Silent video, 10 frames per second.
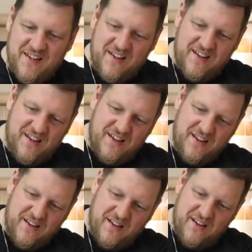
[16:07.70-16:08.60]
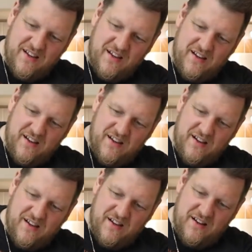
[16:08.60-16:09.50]

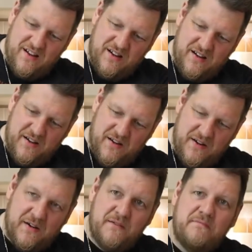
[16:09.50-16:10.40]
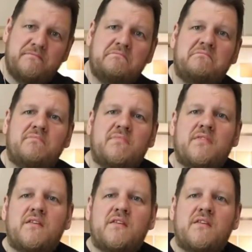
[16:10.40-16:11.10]
[no speech]